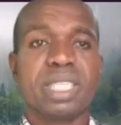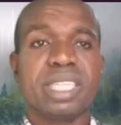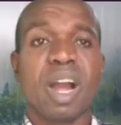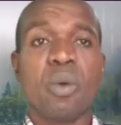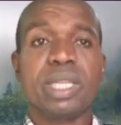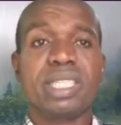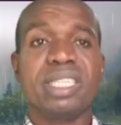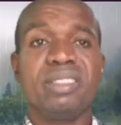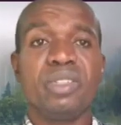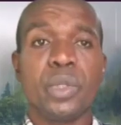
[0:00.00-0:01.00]
What is
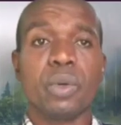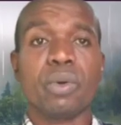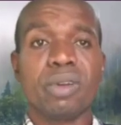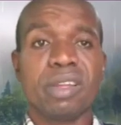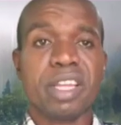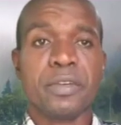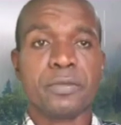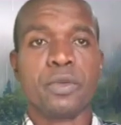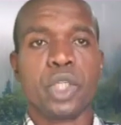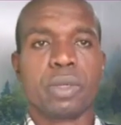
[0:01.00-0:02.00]
awaiting you
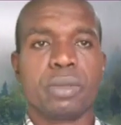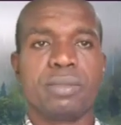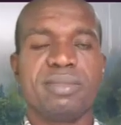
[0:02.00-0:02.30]
in future?"